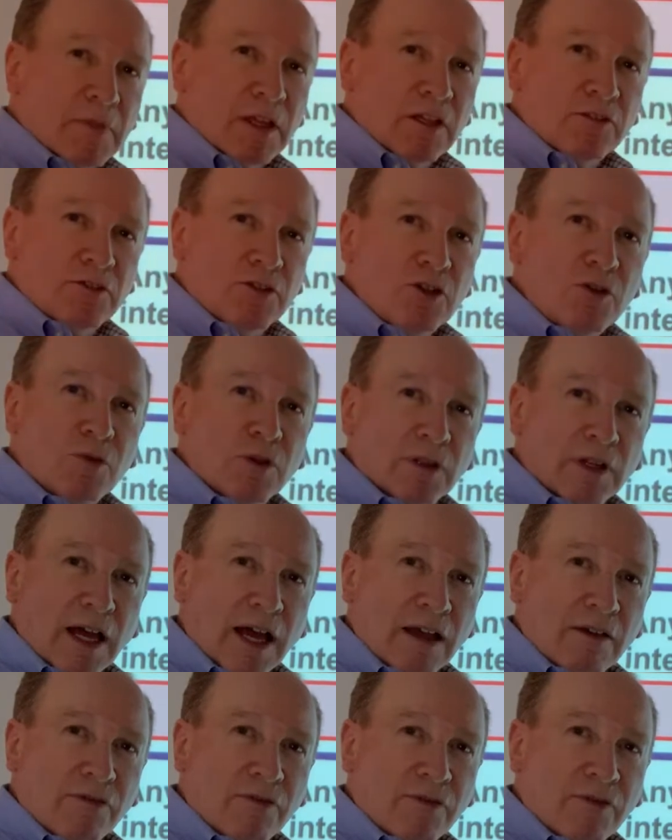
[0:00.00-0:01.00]
do in
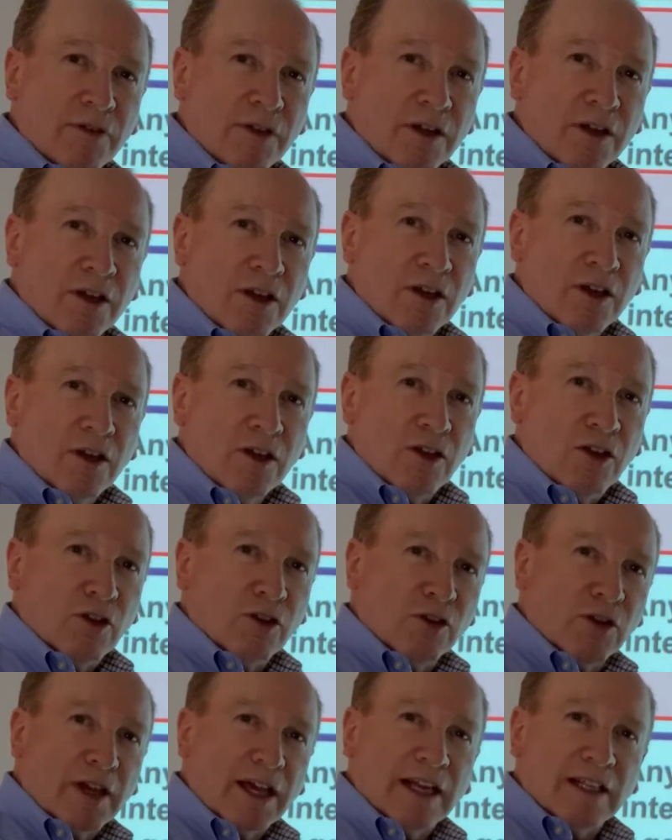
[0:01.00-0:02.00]
life. You
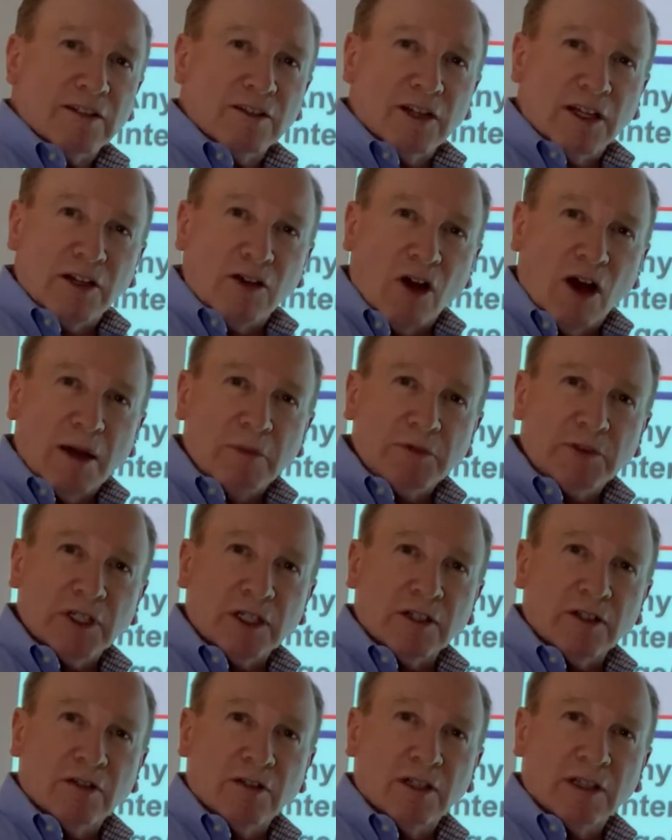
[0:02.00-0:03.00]
look at an
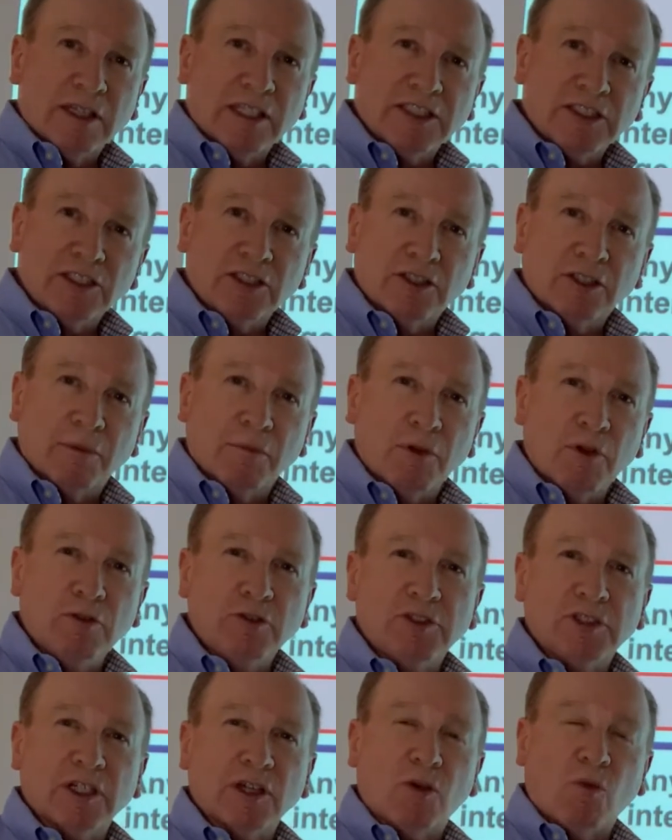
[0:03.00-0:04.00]
object, listen to
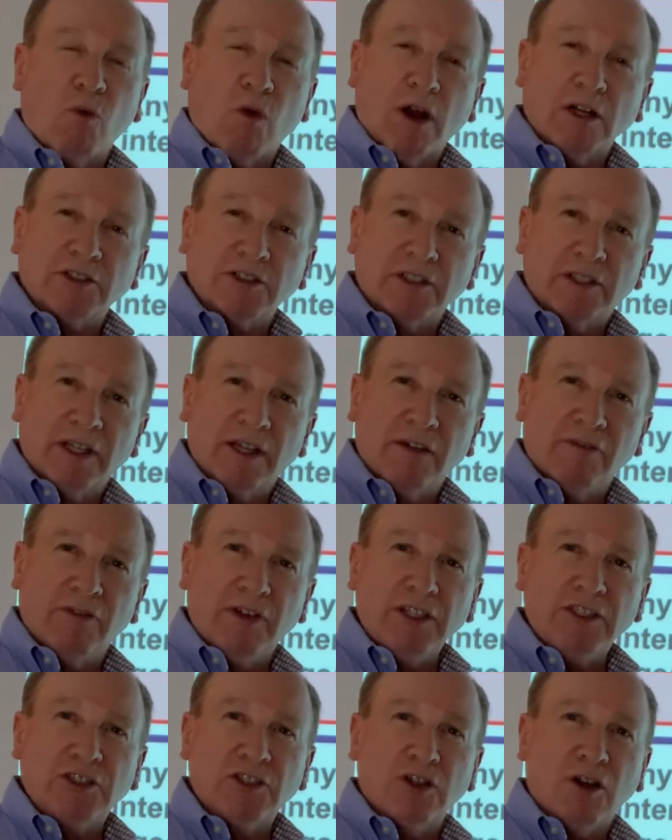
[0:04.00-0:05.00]
music, watch a TV
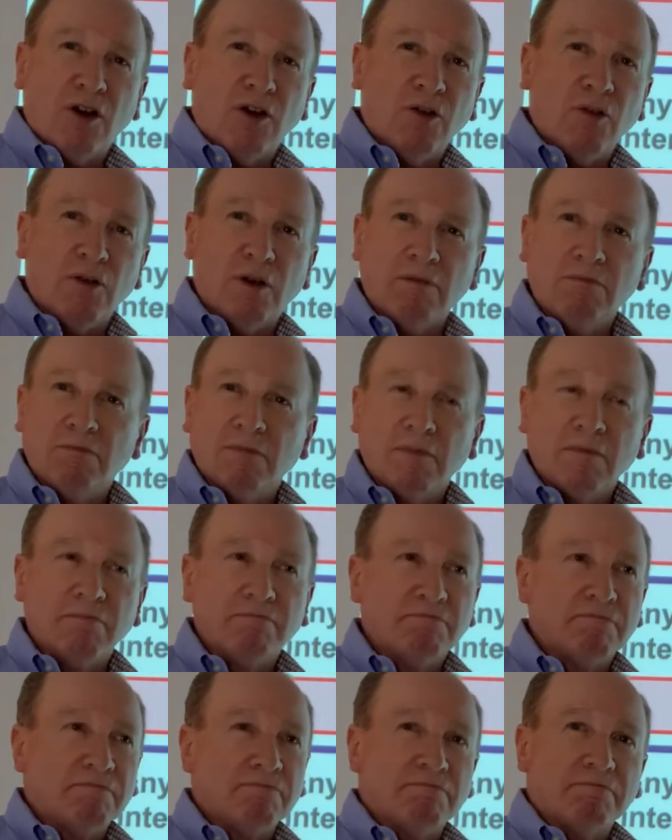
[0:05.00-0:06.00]
show,
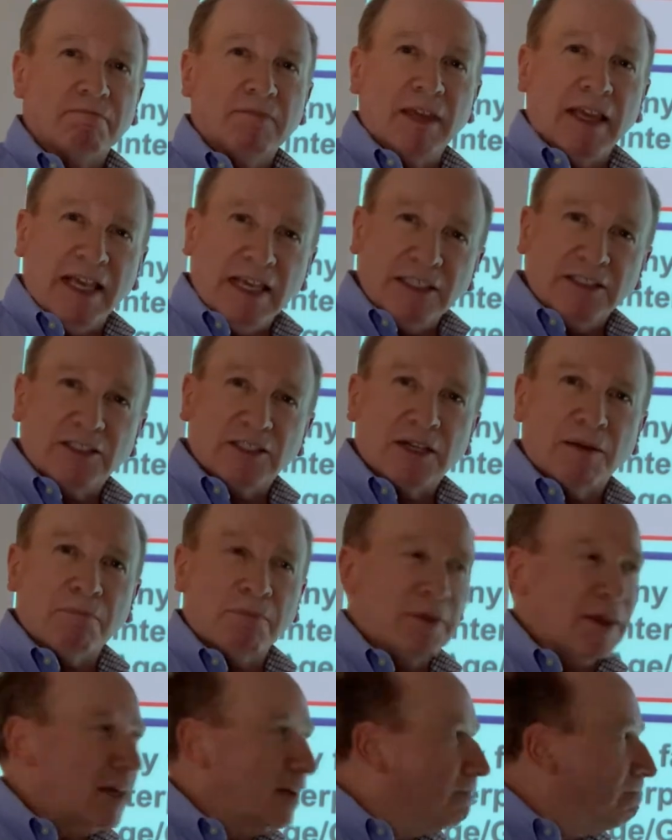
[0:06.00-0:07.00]
eat
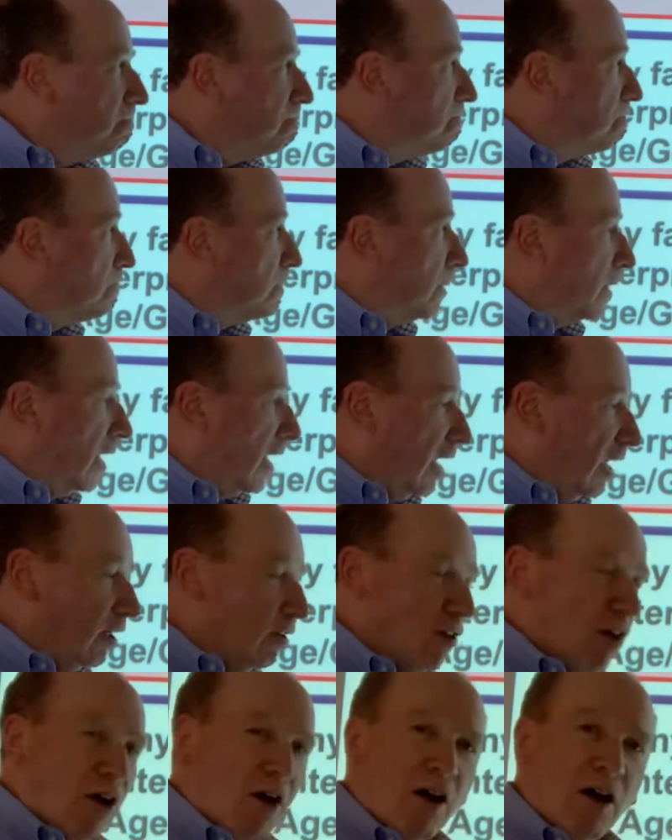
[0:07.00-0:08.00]
something, It
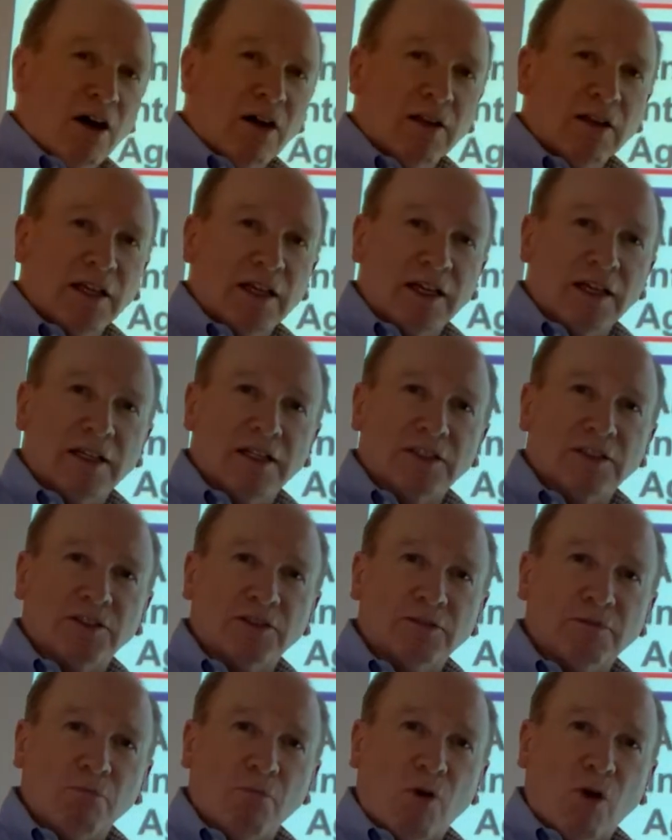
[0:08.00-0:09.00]
all is
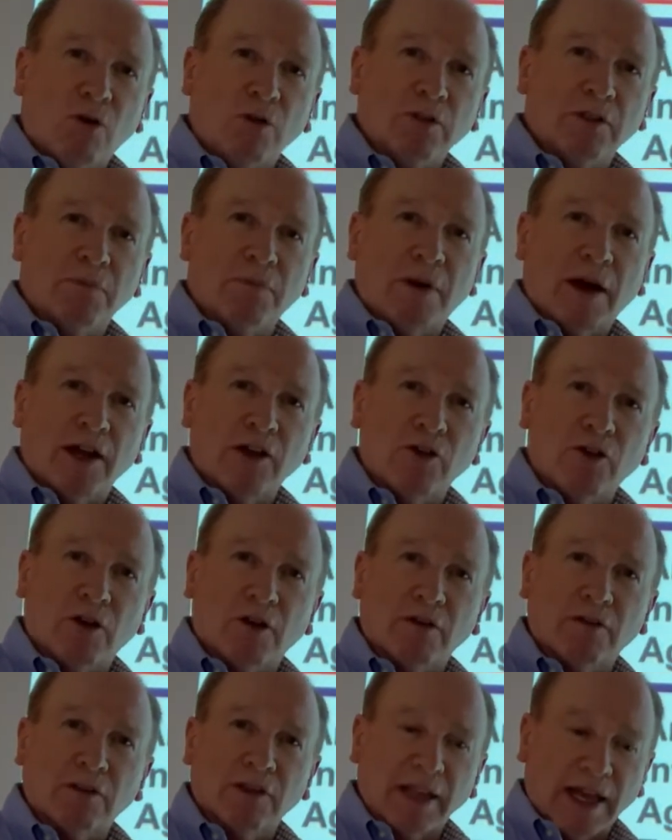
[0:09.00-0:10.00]
molded by
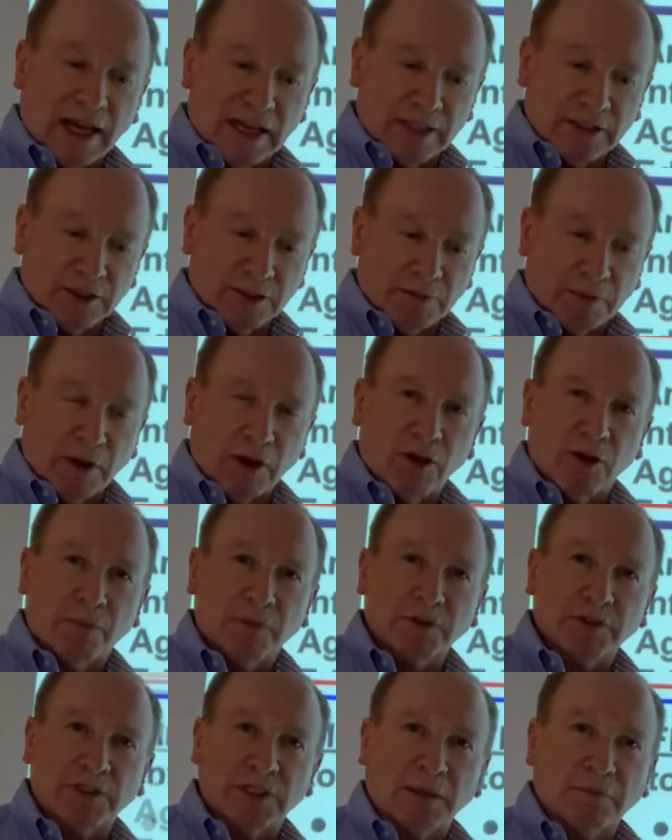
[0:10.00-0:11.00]
your lens, by your
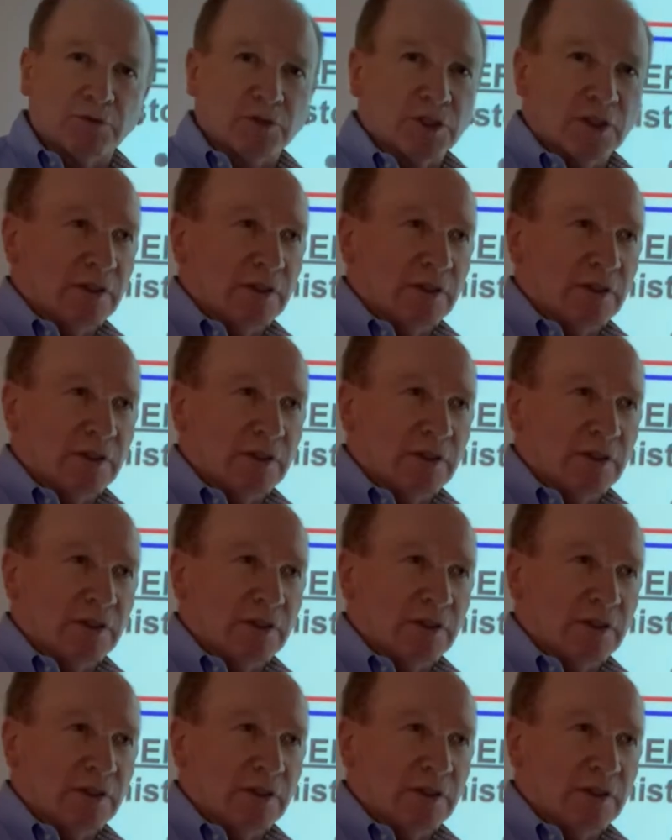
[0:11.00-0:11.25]
perception.